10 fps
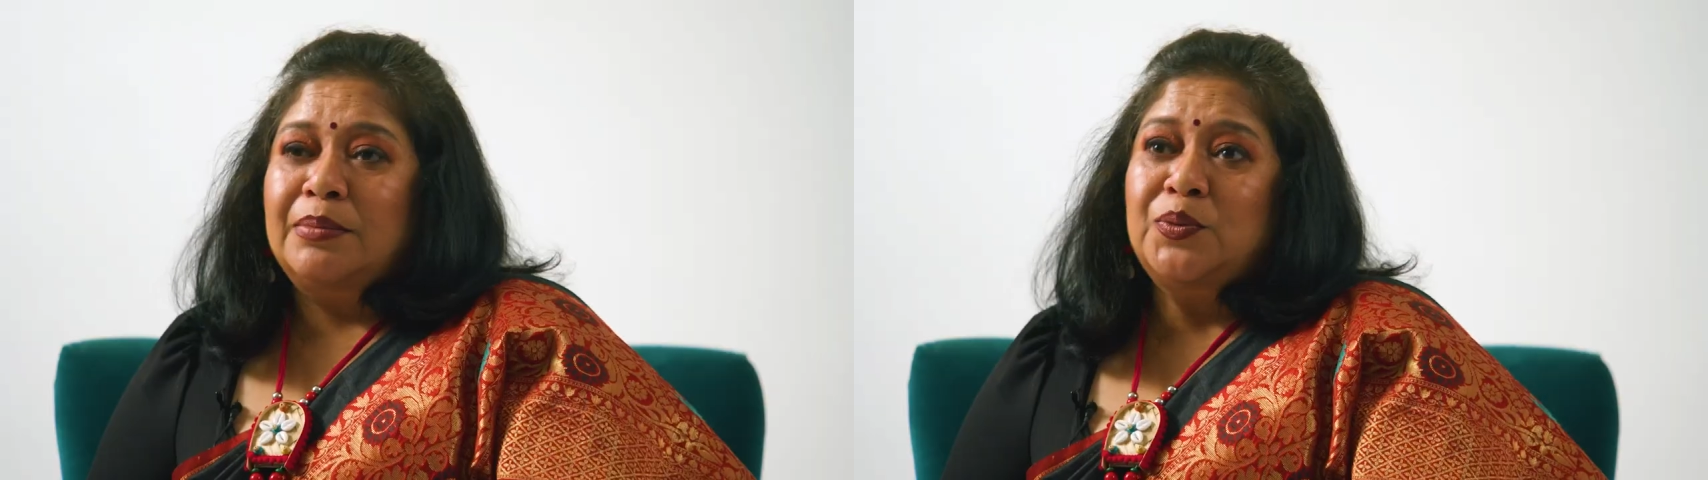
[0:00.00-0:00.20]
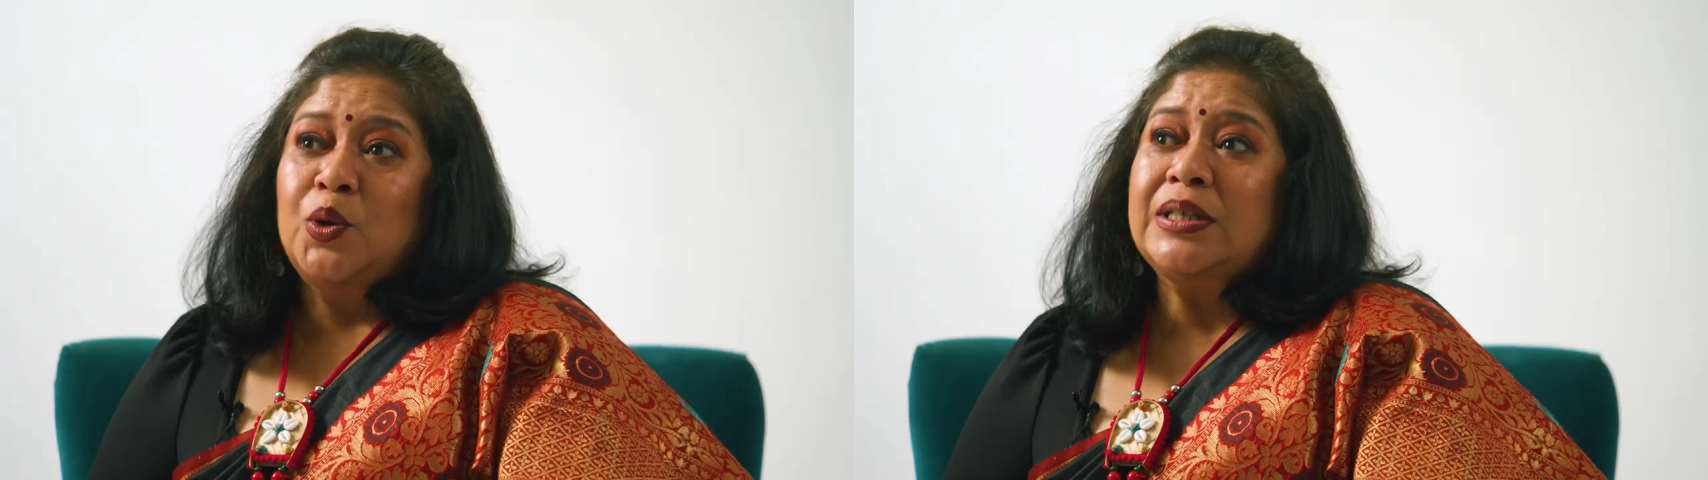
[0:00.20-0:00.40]

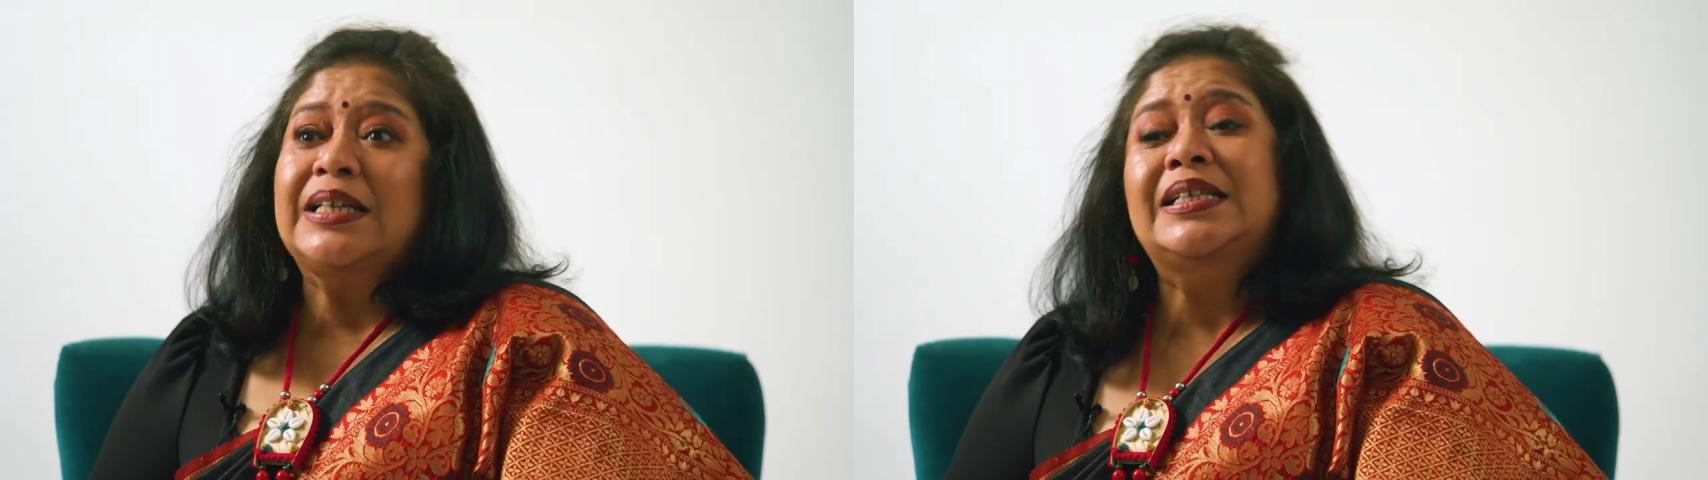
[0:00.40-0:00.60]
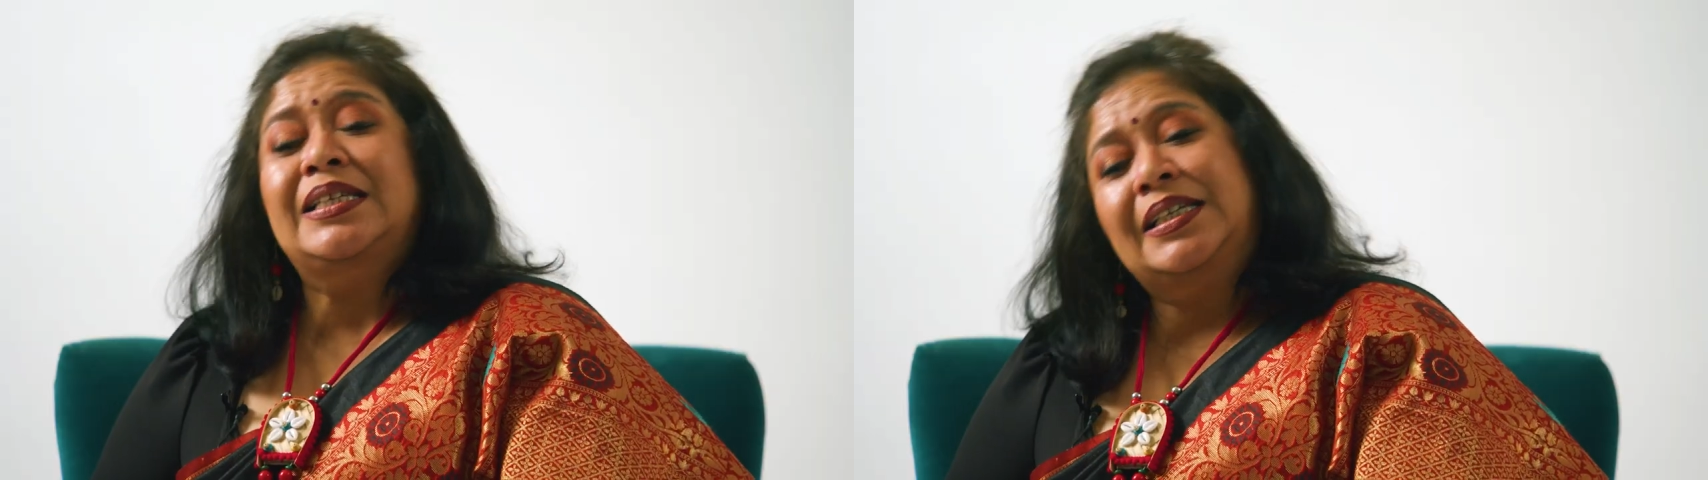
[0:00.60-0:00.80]
but was
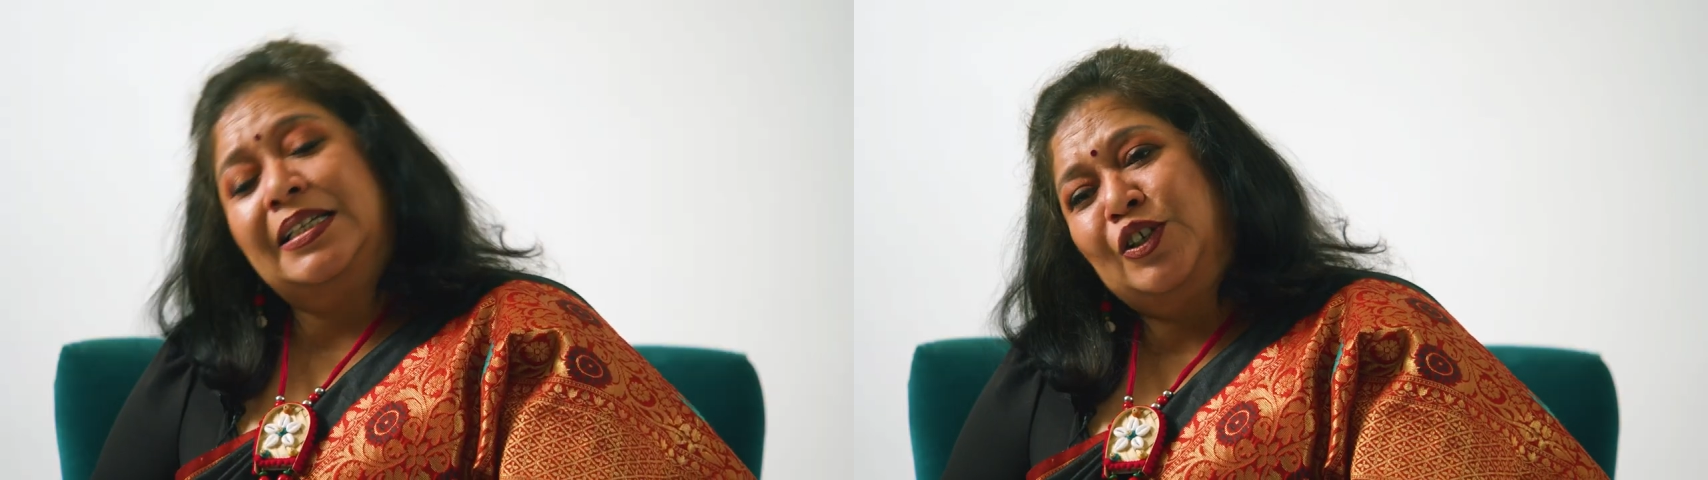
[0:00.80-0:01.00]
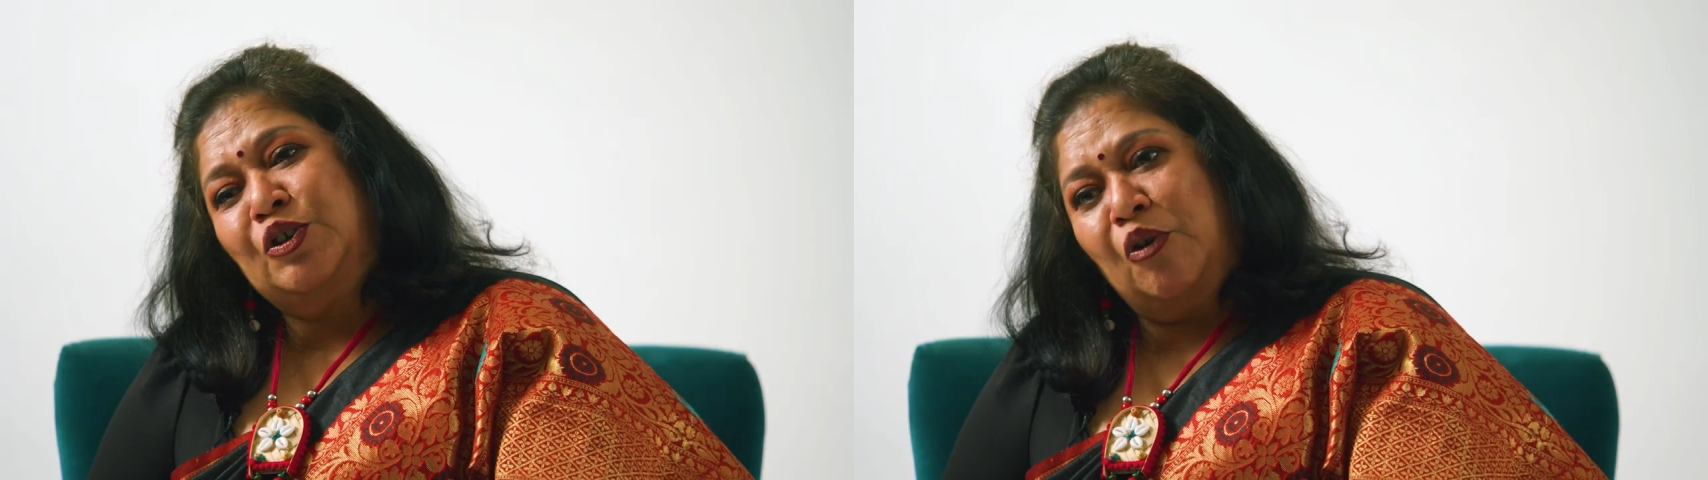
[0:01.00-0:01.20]

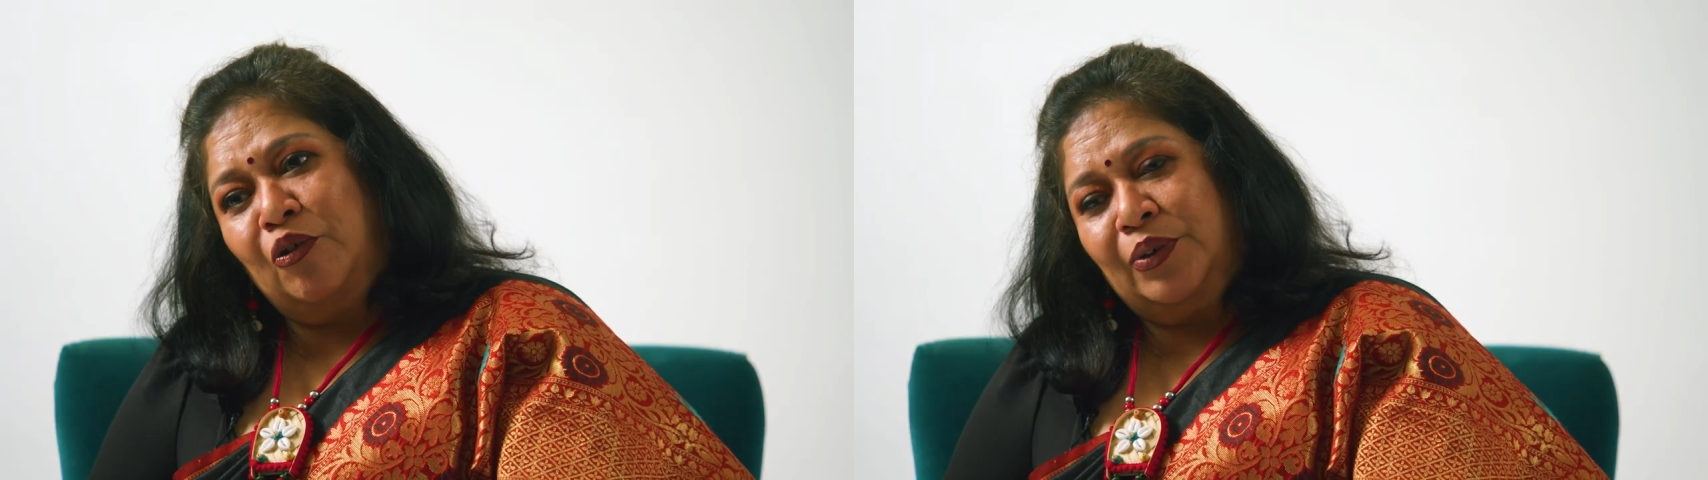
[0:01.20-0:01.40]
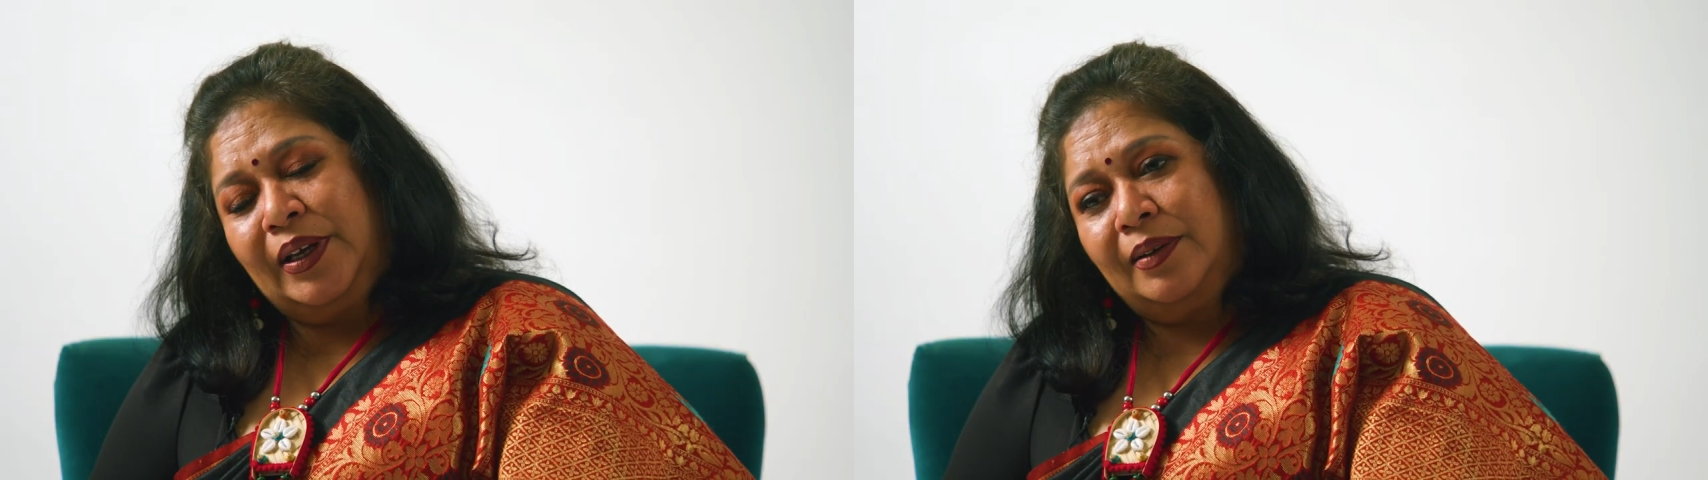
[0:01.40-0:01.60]
considered
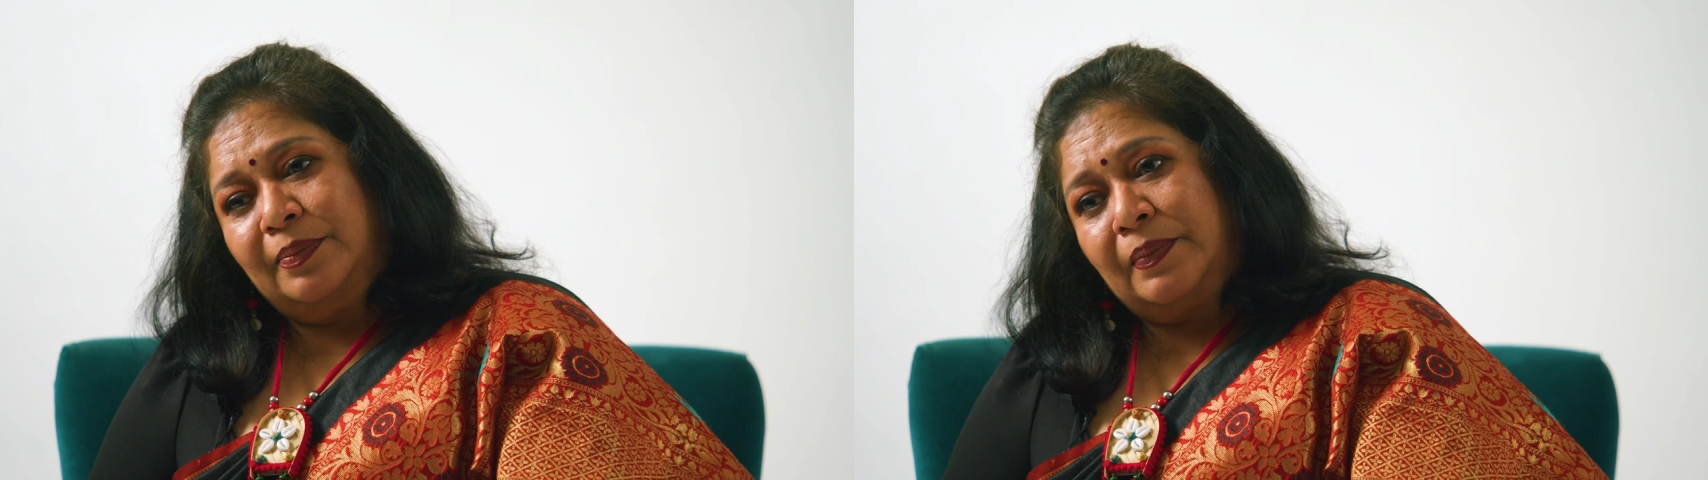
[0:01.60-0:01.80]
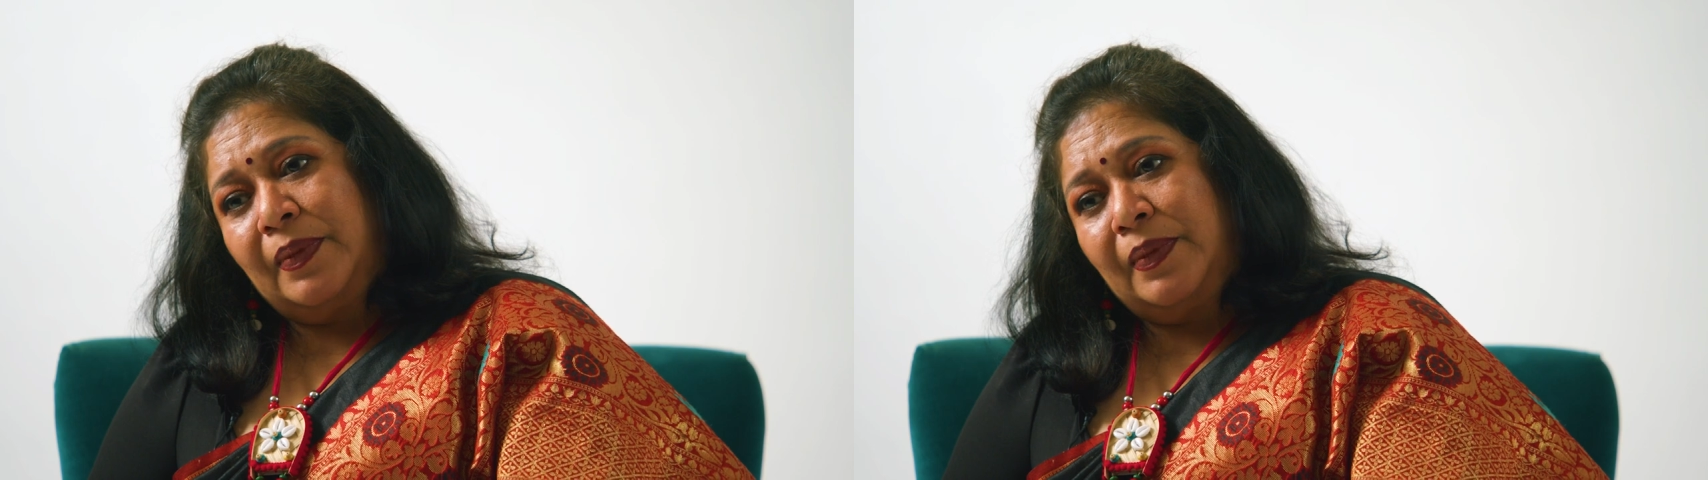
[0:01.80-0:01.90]
novel,